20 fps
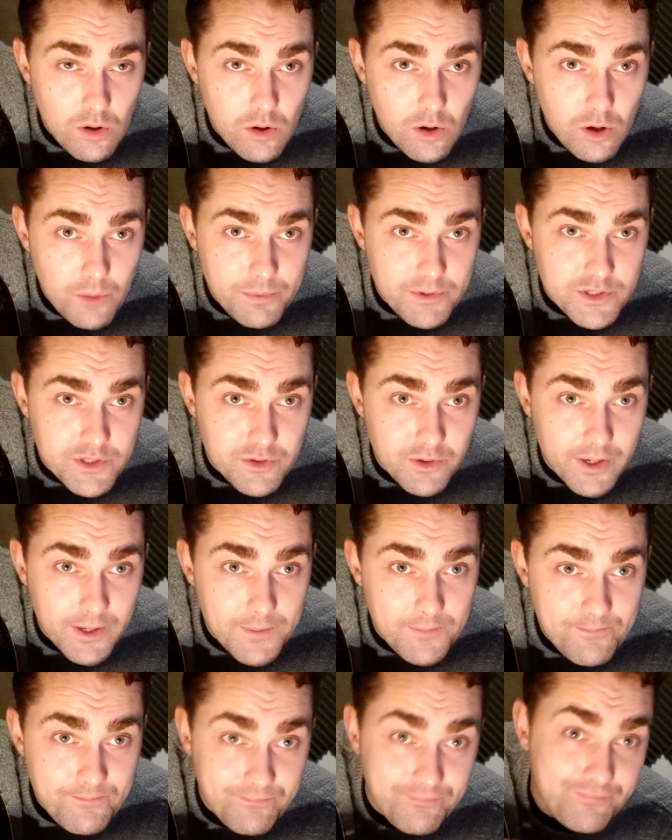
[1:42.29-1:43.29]
up a
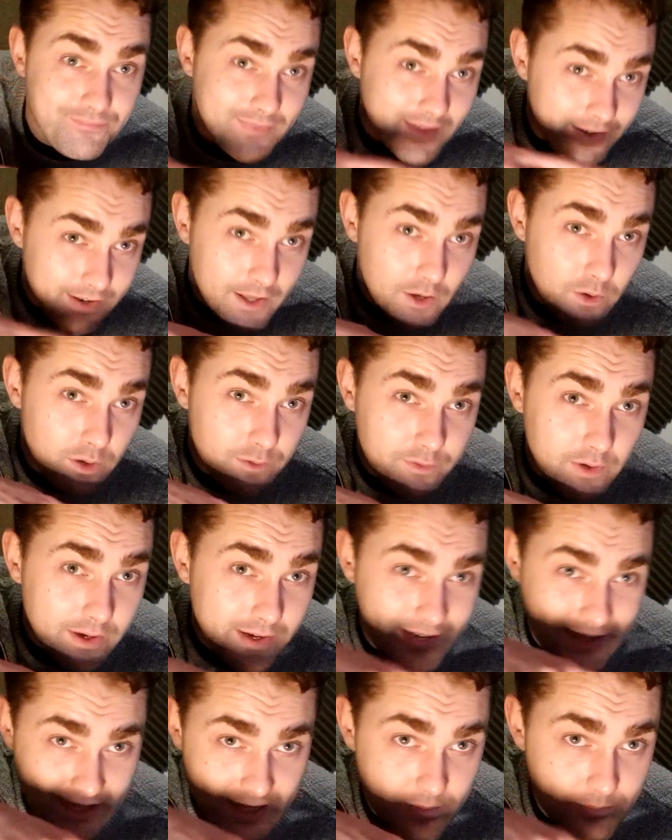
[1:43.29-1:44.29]
string, now you've got
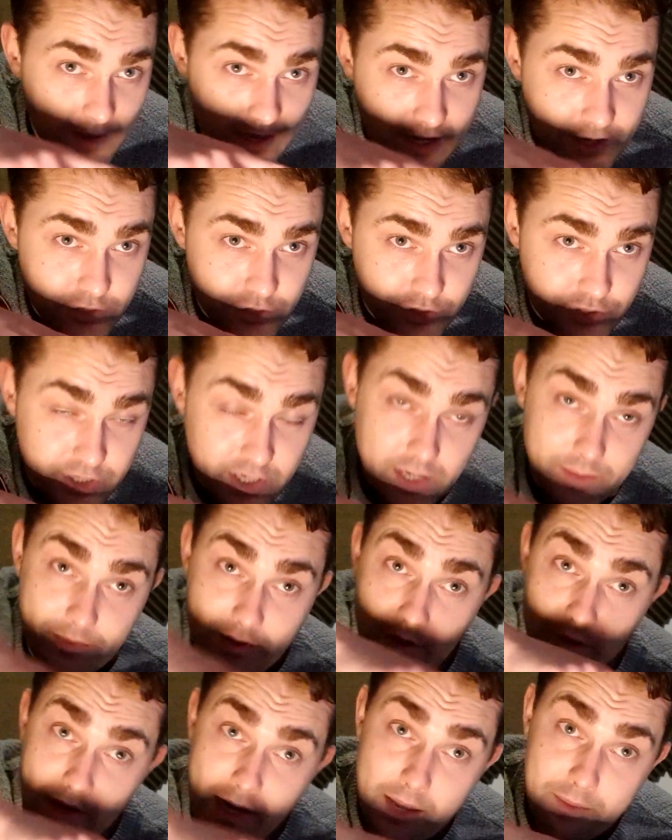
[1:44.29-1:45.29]
an E major shape.
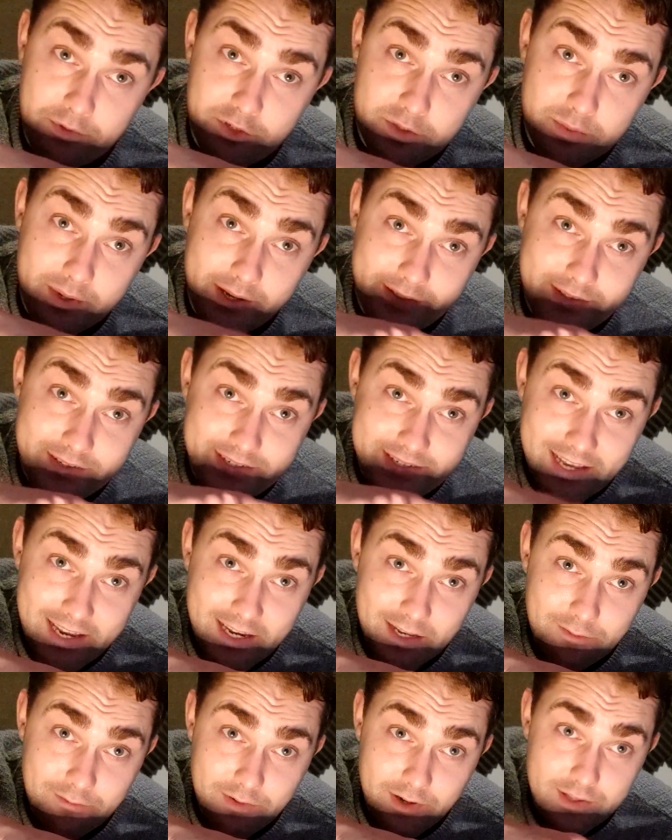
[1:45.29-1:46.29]
Now it happens to be on the
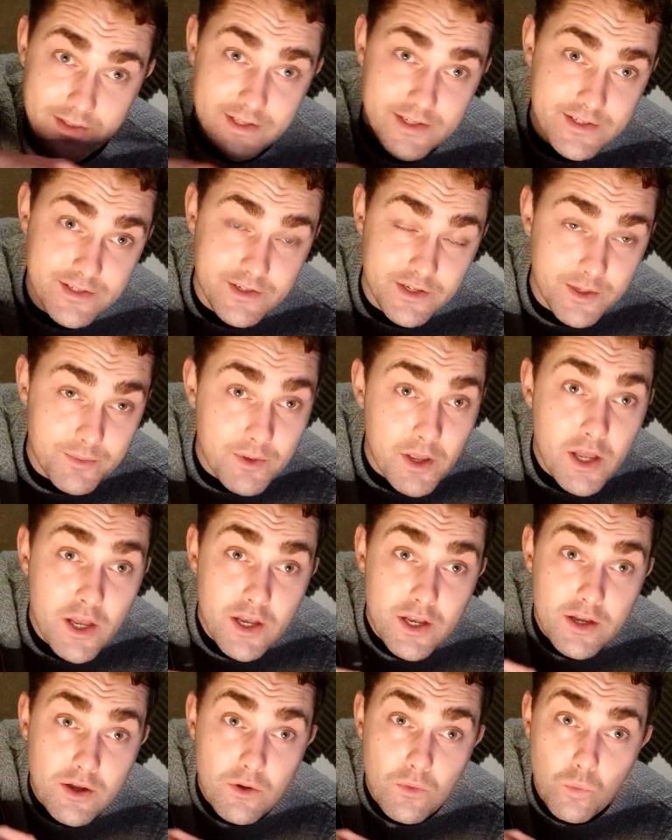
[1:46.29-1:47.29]
second fret this time,
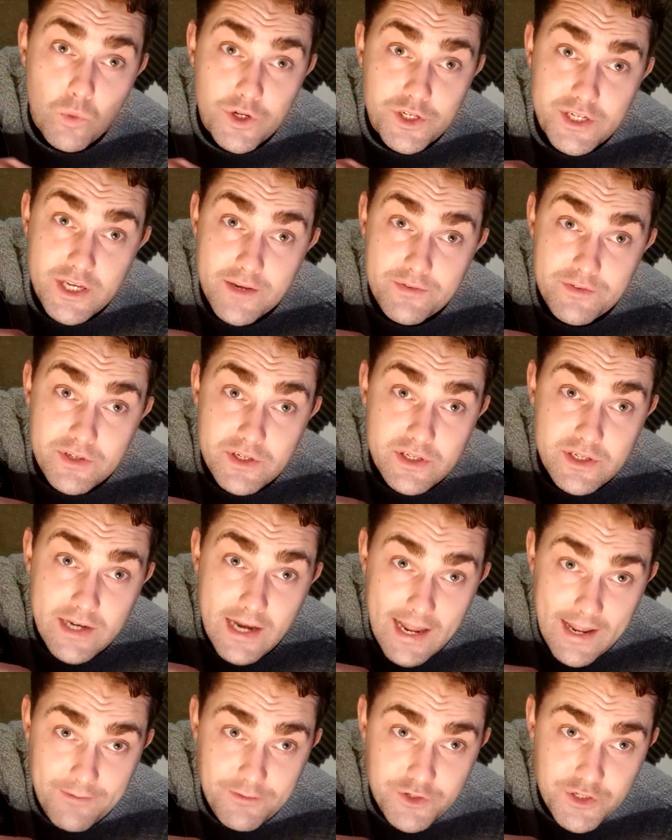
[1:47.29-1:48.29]
which gives us an
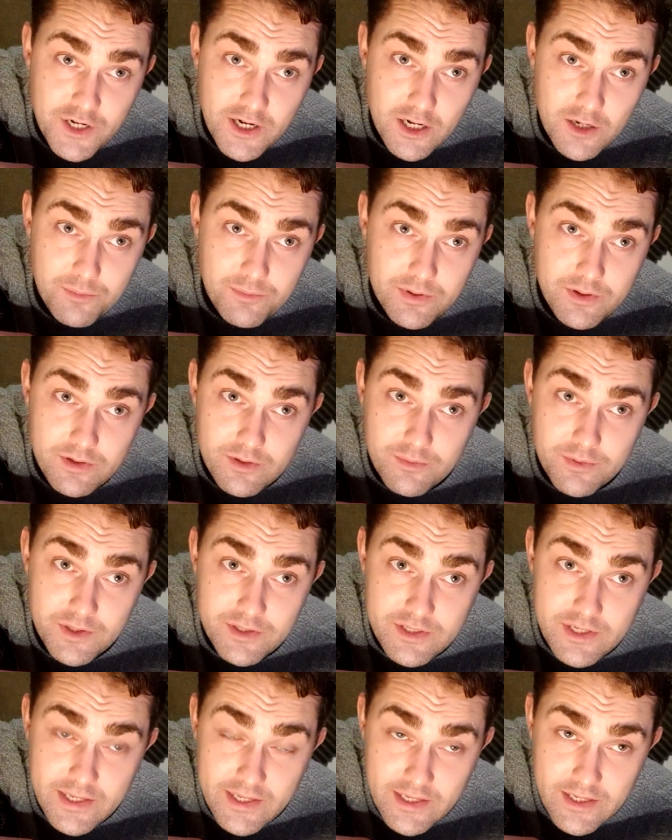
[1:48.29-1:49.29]
F sharp,
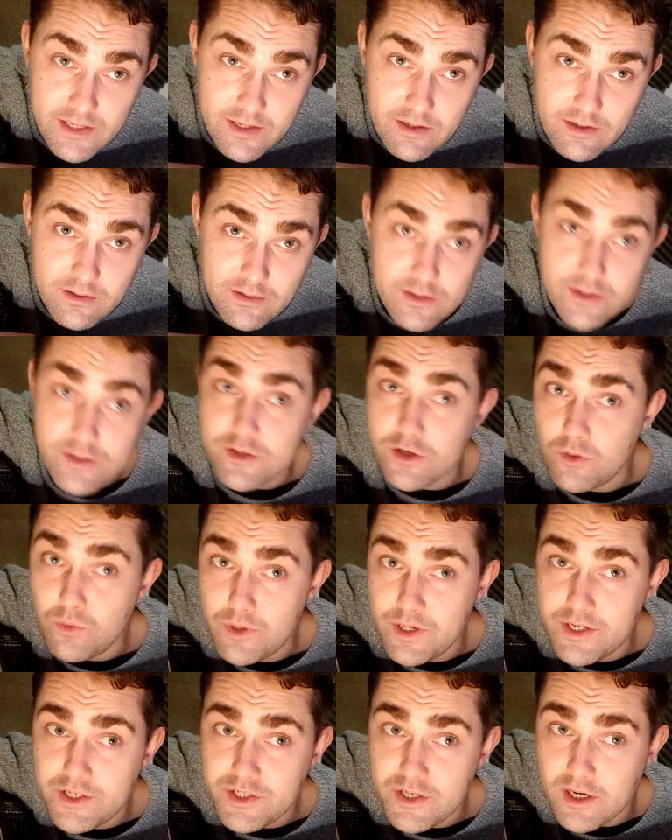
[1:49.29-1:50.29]
because E, there's no
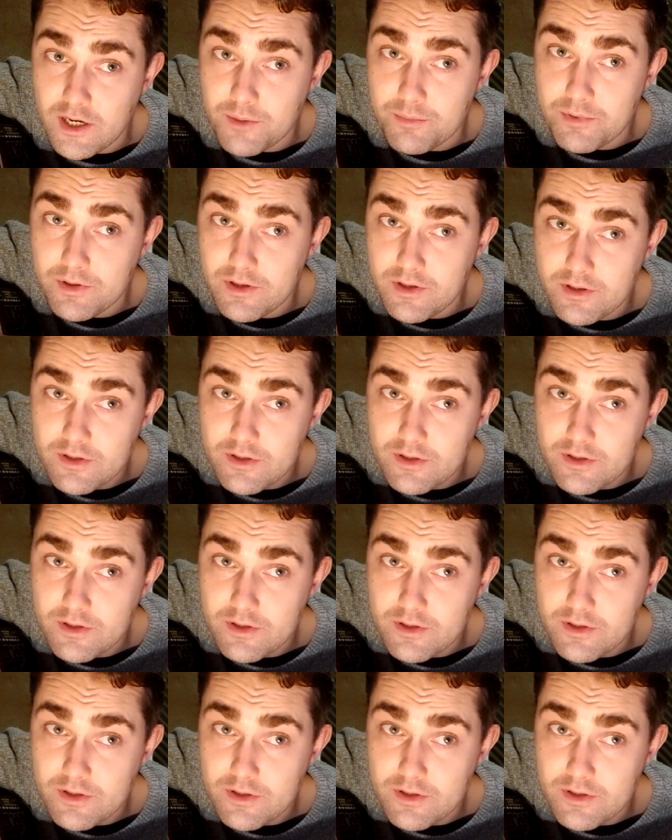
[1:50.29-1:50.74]
E sharp,